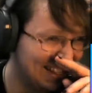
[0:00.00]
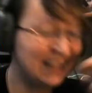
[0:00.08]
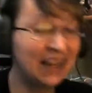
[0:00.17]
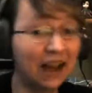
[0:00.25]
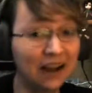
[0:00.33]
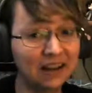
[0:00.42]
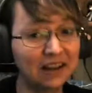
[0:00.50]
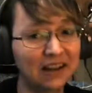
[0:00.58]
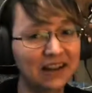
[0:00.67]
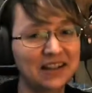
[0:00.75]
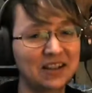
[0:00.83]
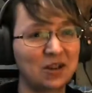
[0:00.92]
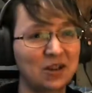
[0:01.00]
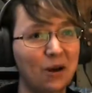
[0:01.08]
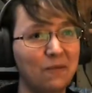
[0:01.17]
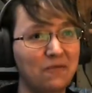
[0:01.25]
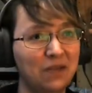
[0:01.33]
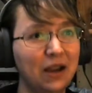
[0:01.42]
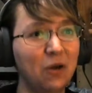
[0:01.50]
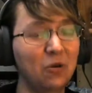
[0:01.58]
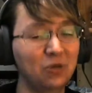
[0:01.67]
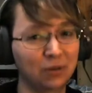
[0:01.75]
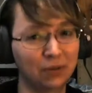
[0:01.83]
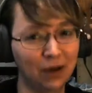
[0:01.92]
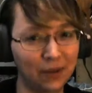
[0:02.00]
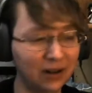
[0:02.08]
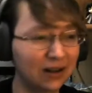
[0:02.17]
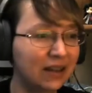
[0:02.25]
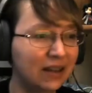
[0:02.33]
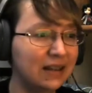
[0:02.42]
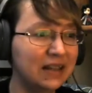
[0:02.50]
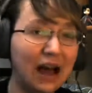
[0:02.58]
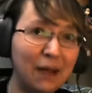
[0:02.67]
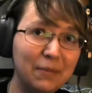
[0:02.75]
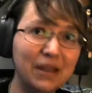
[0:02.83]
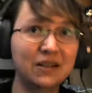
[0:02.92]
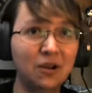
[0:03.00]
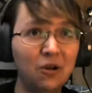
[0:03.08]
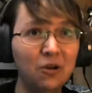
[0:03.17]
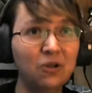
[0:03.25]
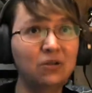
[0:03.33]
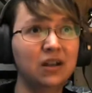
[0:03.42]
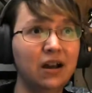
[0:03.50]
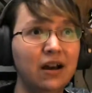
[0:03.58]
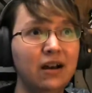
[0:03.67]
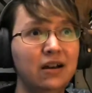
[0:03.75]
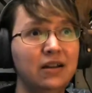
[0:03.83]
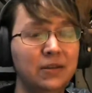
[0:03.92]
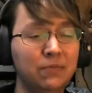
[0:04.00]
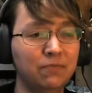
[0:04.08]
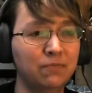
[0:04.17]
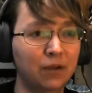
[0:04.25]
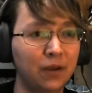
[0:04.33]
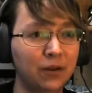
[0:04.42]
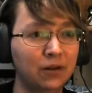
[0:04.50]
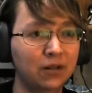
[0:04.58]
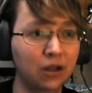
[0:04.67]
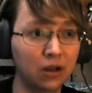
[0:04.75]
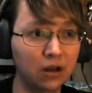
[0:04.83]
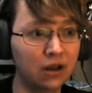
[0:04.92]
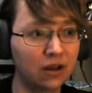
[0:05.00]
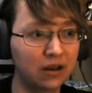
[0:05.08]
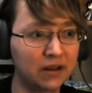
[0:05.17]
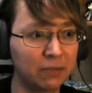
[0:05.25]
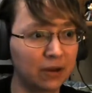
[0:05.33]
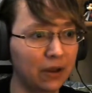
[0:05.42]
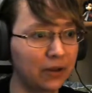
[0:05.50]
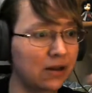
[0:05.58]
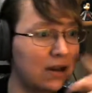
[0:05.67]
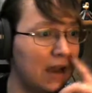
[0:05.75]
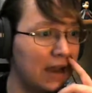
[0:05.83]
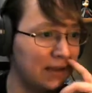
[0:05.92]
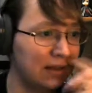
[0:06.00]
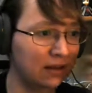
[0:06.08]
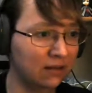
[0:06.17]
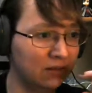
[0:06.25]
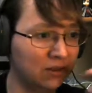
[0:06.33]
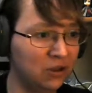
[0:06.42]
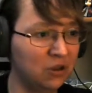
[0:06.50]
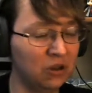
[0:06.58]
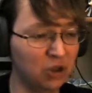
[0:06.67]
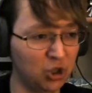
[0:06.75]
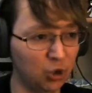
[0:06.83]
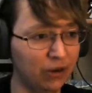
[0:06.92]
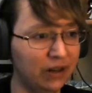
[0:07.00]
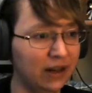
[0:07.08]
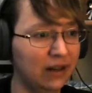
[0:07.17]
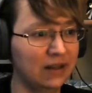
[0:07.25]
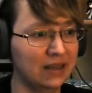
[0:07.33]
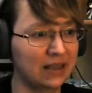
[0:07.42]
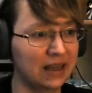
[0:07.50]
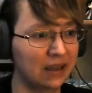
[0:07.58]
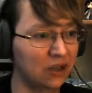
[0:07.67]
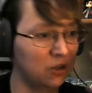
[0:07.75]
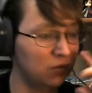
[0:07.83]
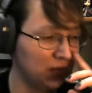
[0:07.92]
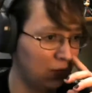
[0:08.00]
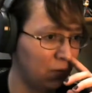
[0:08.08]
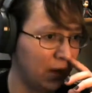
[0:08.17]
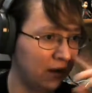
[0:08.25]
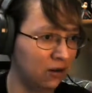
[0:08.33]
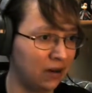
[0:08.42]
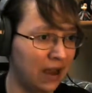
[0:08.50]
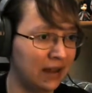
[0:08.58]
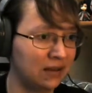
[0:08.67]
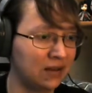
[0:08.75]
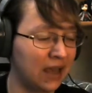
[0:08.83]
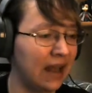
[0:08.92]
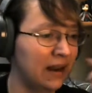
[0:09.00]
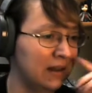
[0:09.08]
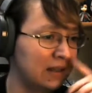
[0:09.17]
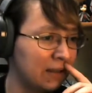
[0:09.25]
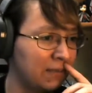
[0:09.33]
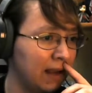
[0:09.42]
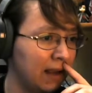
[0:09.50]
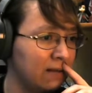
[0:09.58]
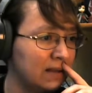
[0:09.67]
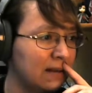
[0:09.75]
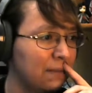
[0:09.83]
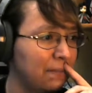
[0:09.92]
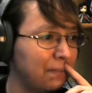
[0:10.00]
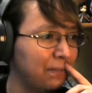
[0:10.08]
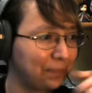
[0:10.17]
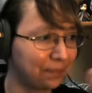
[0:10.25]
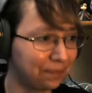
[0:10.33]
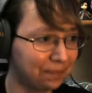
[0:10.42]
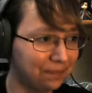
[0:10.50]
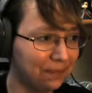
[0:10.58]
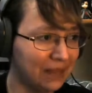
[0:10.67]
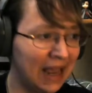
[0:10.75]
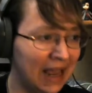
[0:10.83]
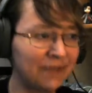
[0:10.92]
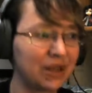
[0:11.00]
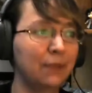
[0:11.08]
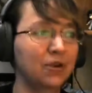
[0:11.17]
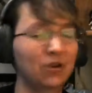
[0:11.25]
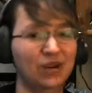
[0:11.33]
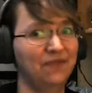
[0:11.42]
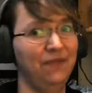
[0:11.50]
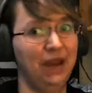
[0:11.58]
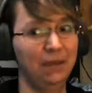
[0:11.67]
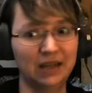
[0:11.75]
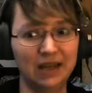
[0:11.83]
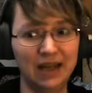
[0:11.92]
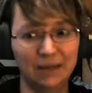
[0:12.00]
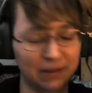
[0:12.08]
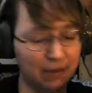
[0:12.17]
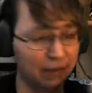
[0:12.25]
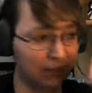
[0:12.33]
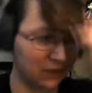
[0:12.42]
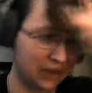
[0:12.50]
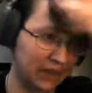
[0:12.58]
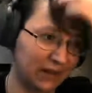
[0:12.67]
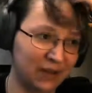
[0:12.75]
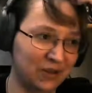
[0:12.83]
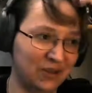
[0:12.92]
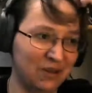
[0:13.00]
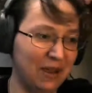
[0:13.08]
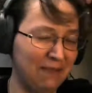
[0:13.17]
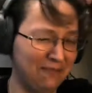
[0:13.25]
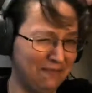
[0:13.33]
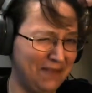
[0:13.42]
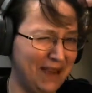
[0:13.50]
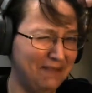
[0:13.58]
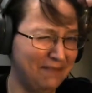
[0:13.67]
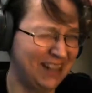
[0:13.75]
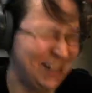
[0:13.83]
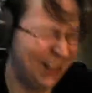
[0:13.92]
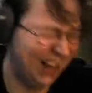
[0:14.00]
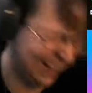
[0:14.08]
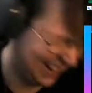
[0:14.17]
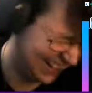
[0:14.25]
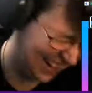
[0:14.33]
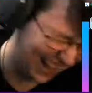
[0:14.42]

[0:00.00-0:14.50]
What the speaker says: Daga is a term for, like, older brother. Da means old, ga is brother, guga is brother. I think you can shorten it as, like, a cutesy way, or add it to something else. I haven't come across family names in my book yet. I just know that from fanfiction.